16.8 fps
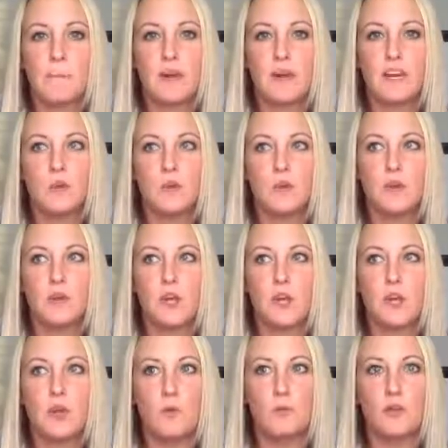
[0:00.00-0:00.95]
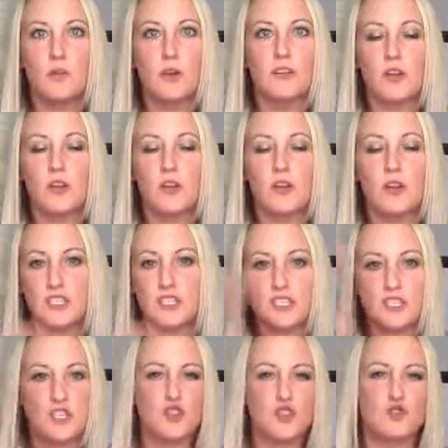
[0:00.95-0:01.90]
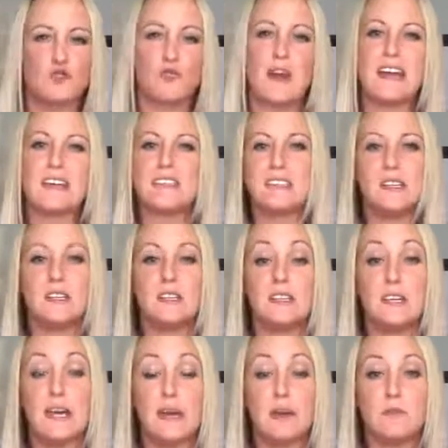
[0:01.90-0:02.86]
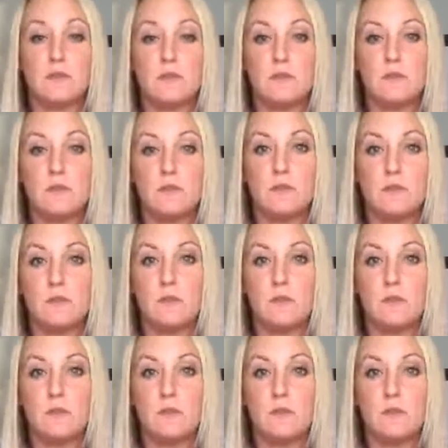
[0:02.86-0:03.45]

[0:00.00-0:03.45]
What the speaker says: but it would bring the cost drastically down?